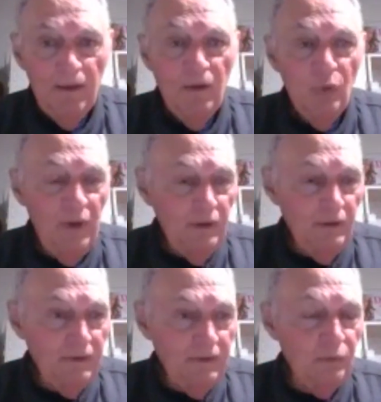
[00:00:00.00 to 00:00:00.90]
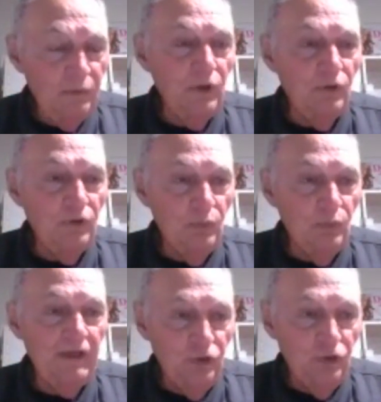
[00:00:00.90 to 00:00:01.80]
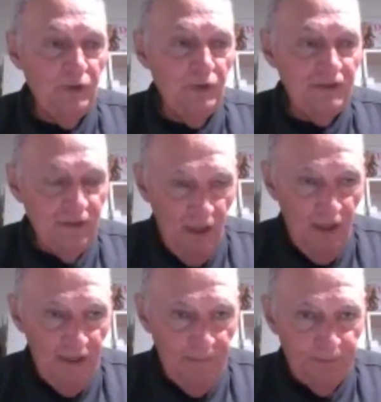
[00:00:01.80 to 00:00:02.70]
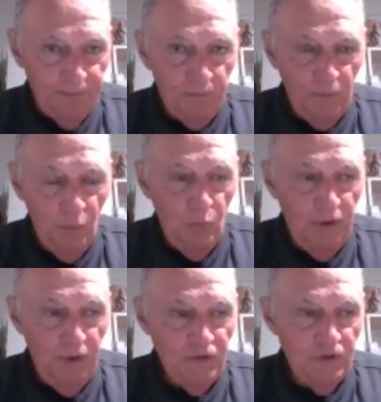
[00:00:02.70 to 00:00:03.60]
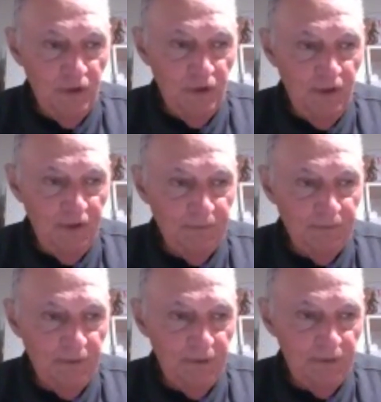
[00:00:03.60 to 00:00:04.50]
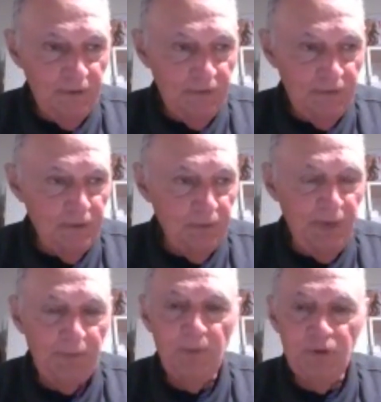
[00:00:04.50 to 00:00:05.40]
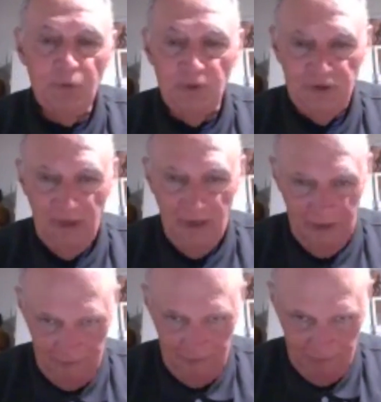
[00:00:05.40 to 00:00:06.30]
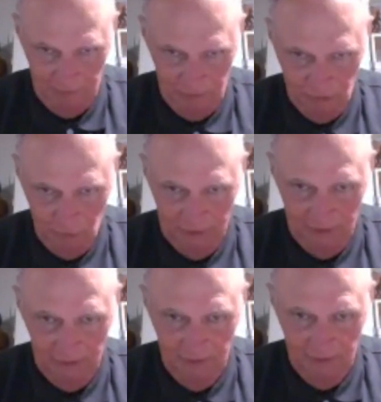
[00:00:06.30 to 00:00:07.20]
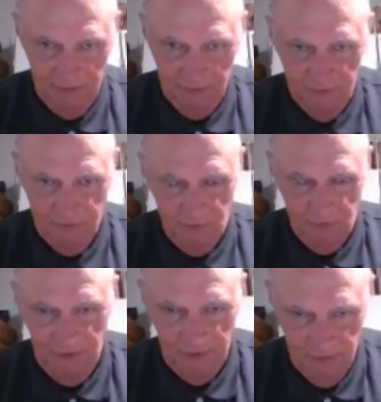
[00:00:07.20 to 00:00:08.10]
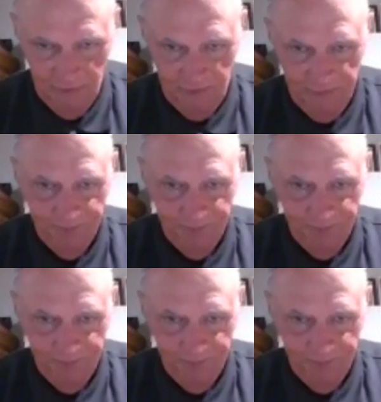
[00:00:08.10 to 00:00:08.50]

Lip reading: Well, the only one I knew at the time was the Peppermint Twist guy, Joey D and the Starlighters.